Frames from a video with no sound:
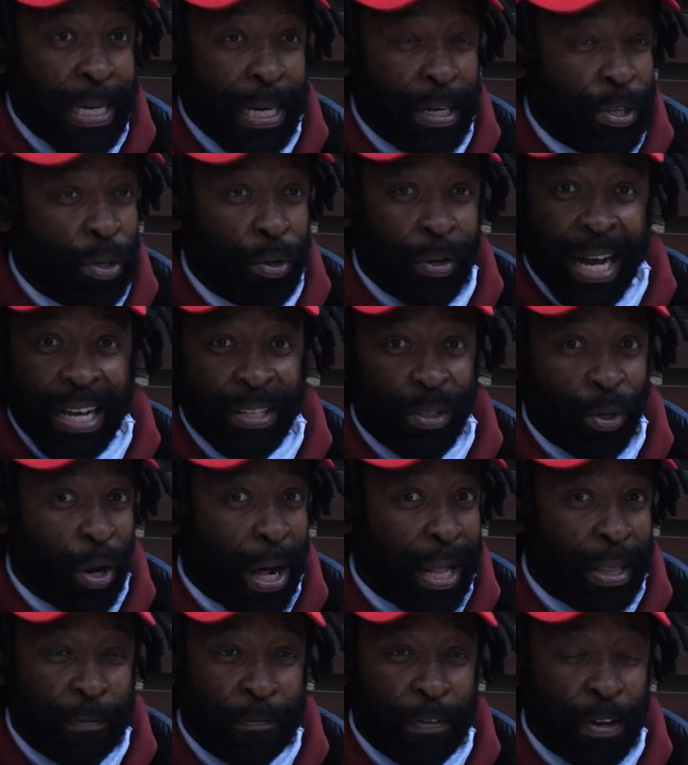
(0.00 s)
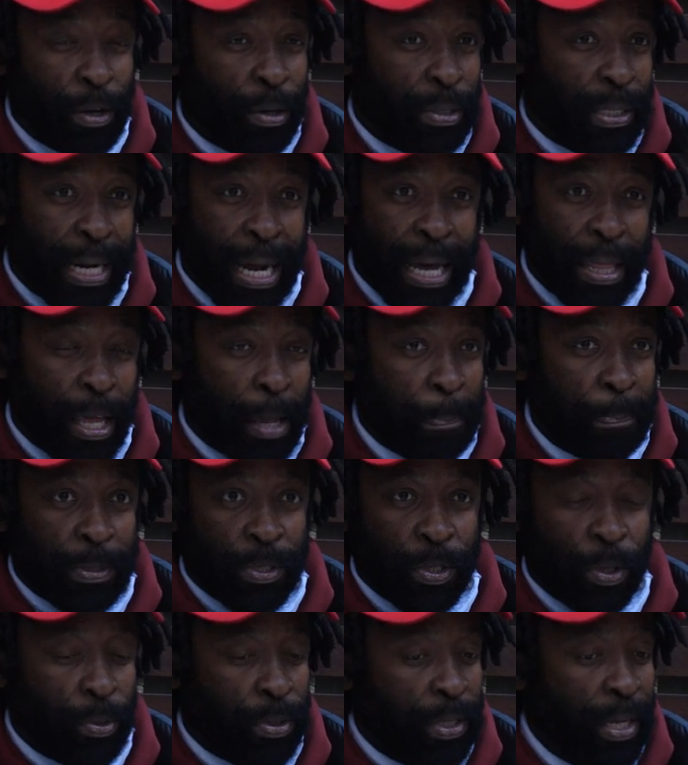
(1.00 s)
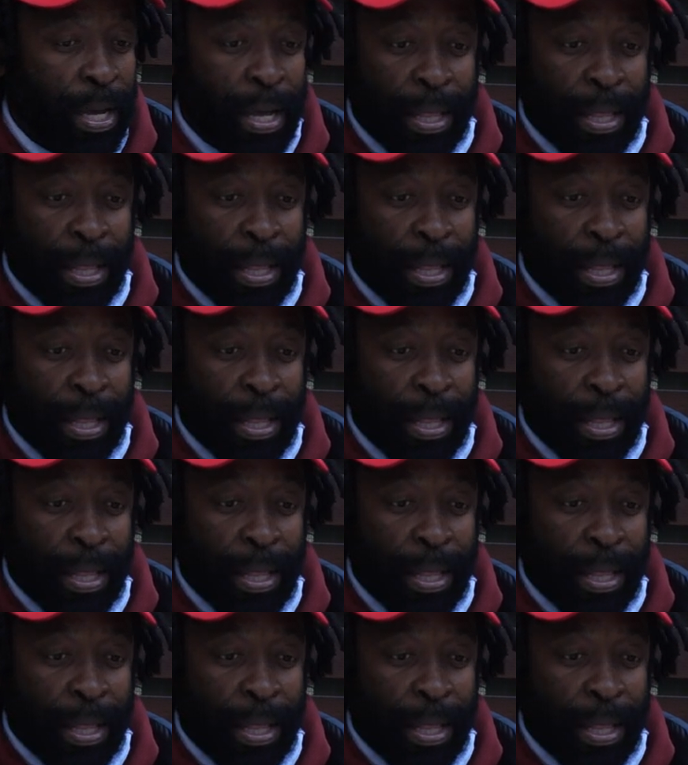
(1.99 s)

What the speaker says: telling you guys on other videos and other episodes